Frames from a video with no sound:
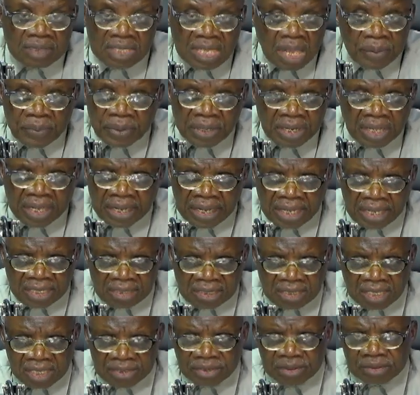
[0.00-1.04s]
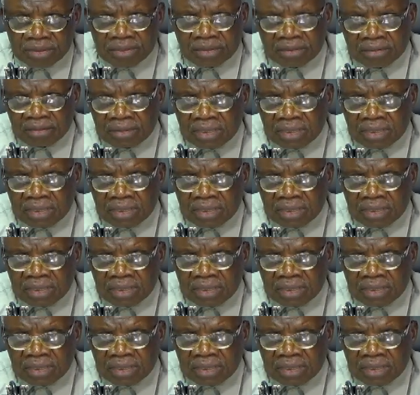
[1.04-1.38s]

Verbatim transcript: Yamina Casacro.